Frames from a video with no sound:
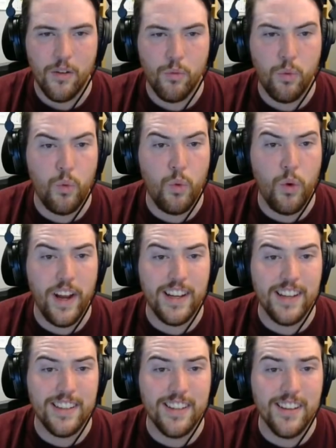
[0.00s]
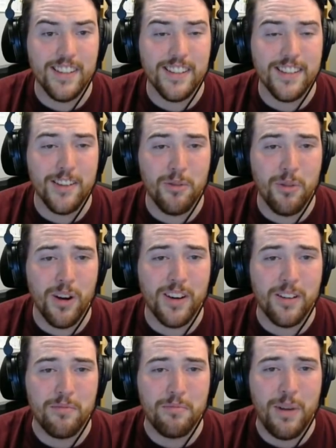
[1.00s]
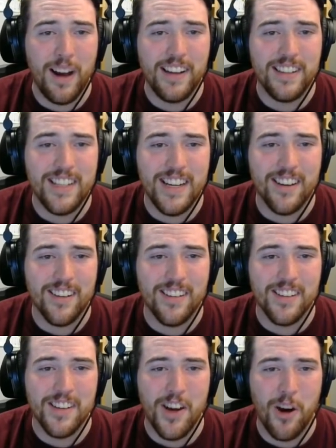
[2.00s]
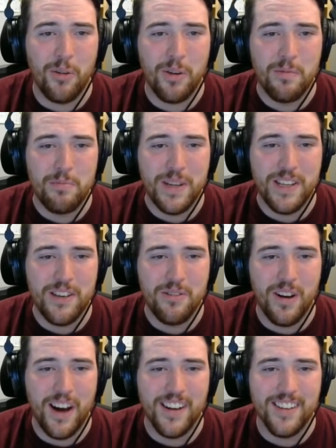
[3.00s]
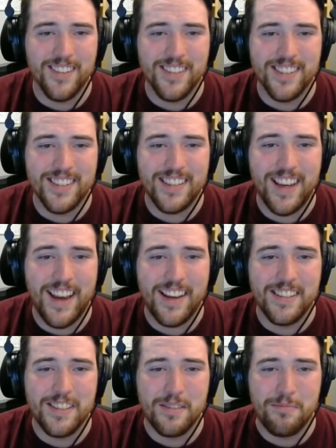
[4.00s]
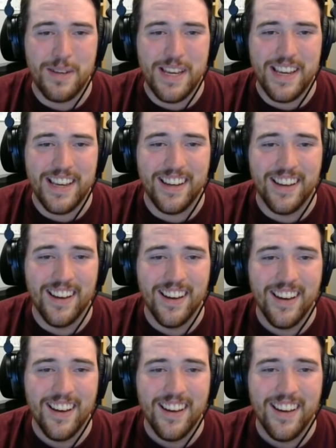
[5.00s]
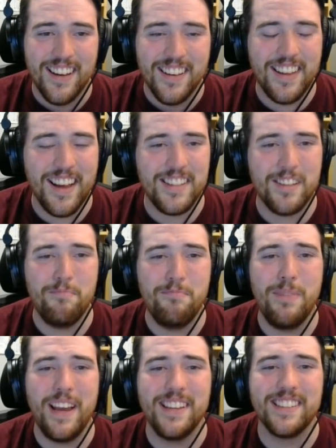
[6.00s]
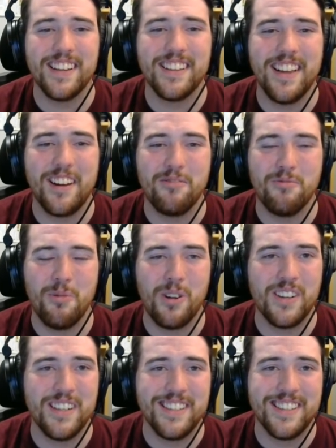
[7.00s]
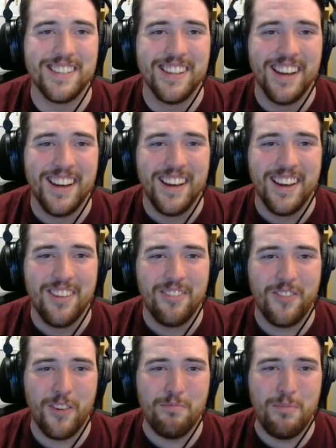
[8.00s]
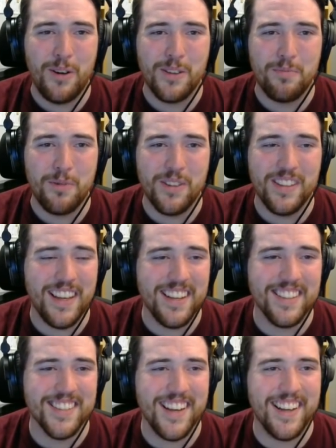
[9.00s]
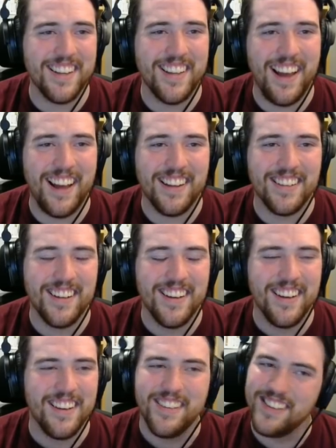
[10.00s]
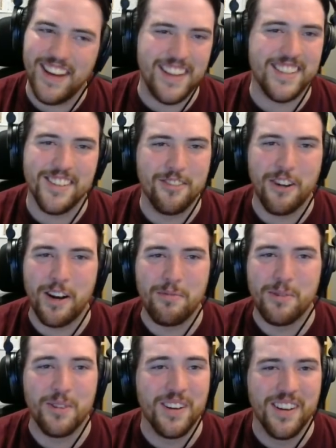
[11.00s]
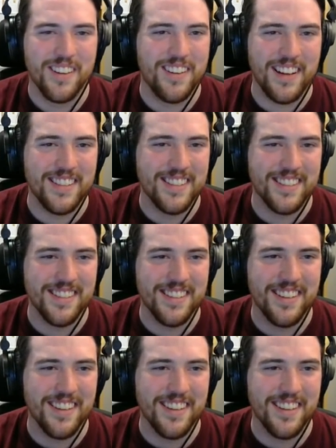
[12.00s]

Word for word: Wait, it does still work. My dear, no one but you understands me. That's amazing that it works for multiple things like that. That's incredible. That's...